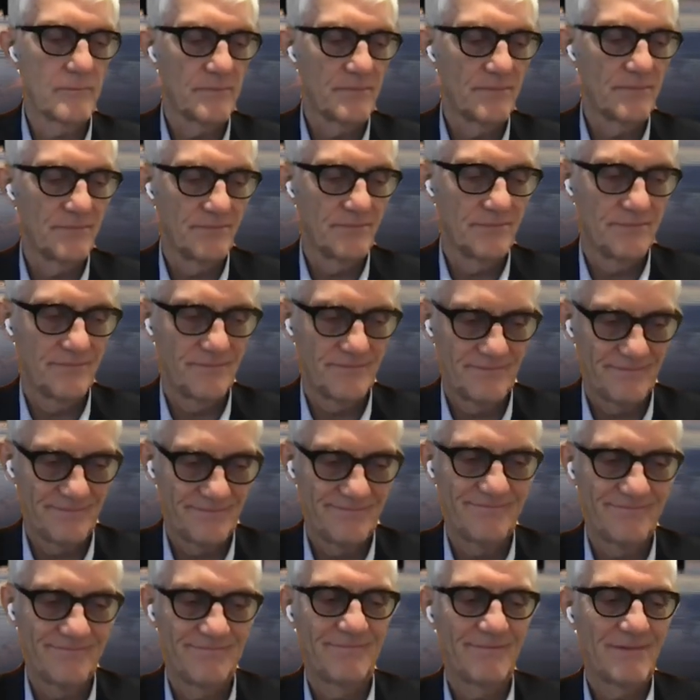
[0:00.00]

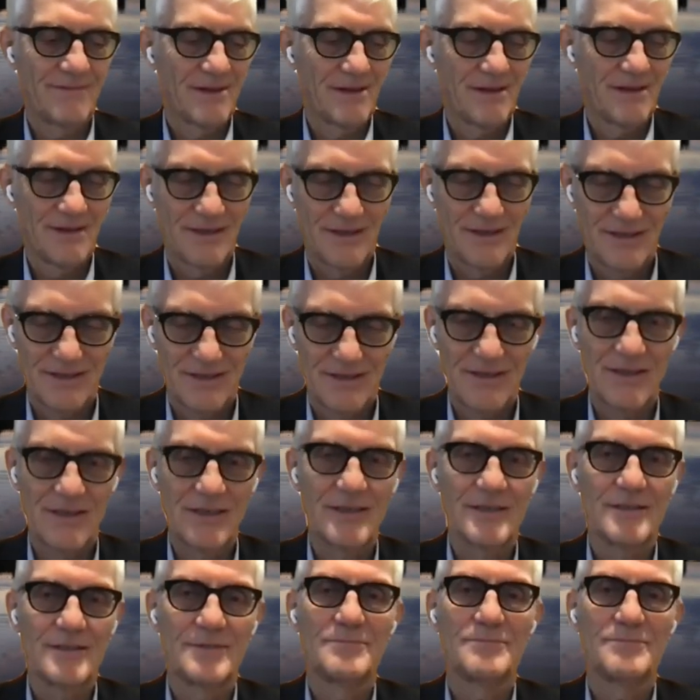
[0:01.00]

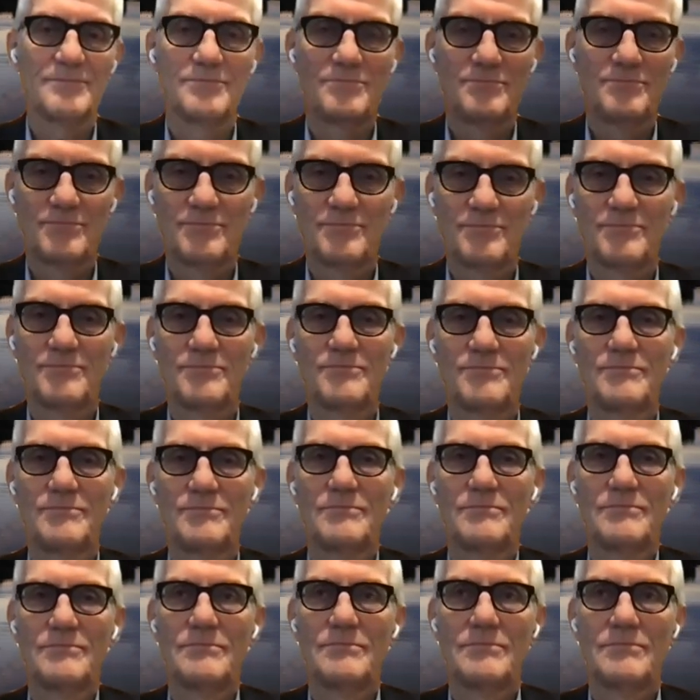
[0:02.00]

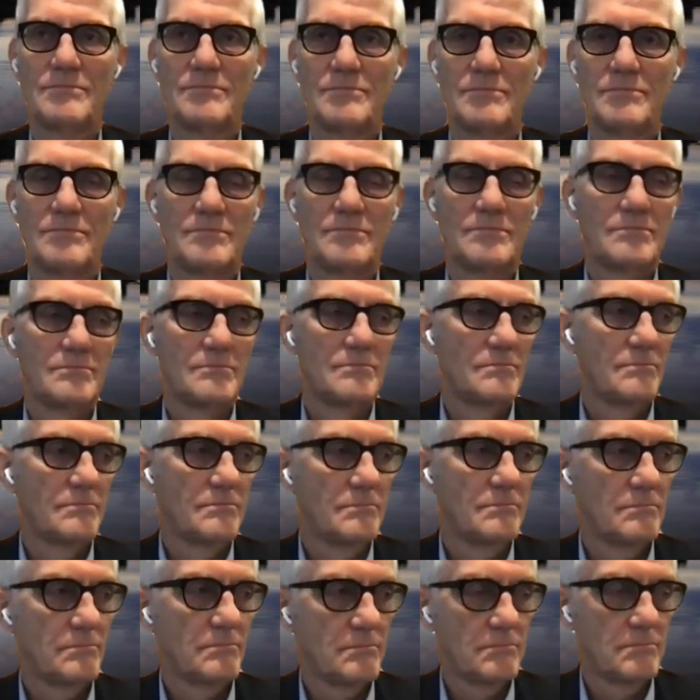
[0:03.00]

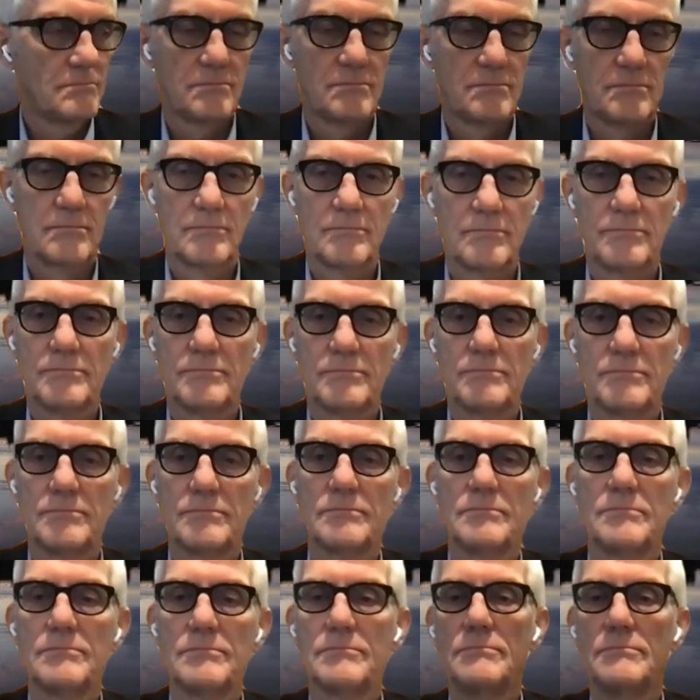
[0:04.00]

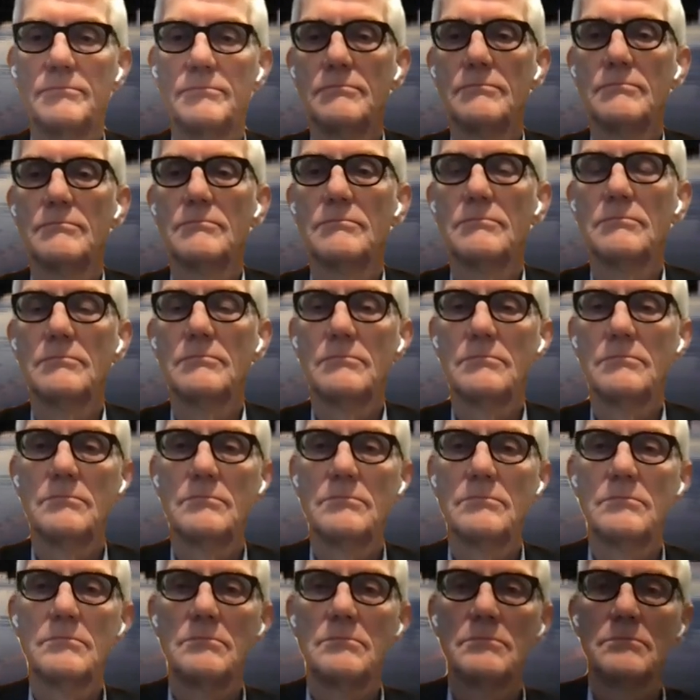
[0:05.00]

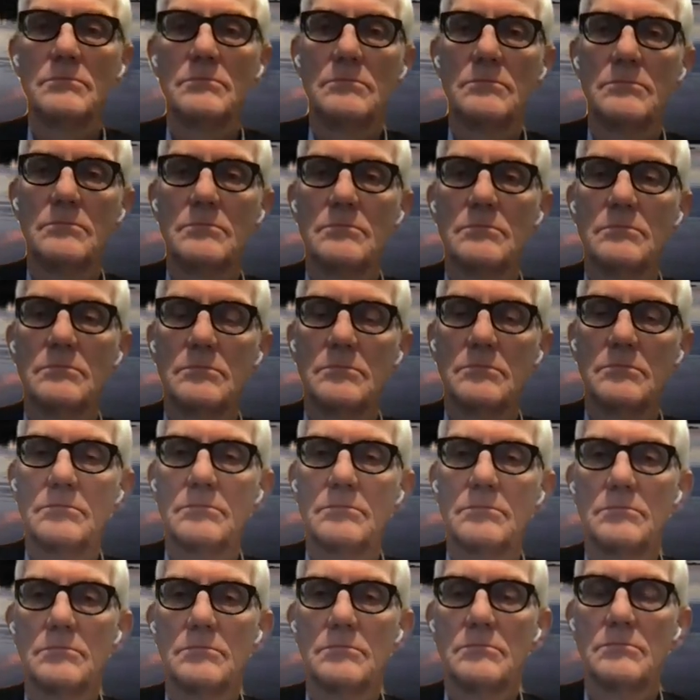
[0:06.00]

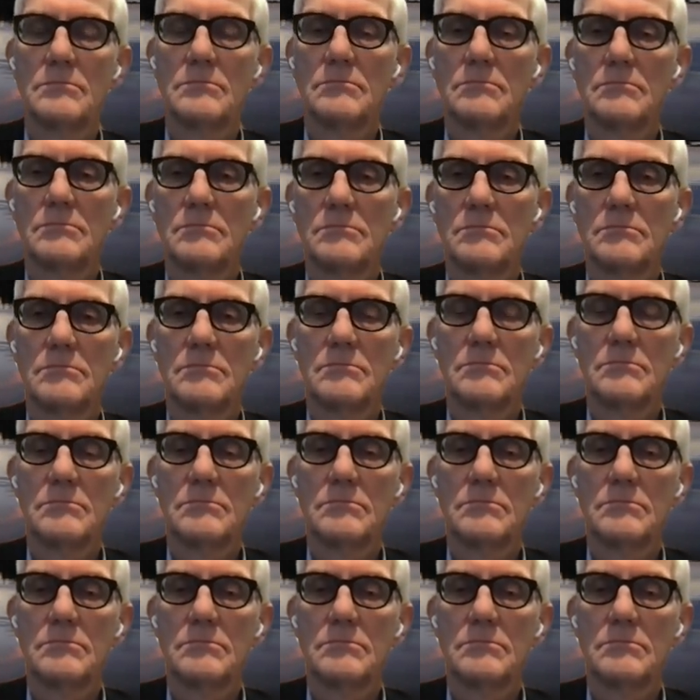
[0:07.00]
[no speech]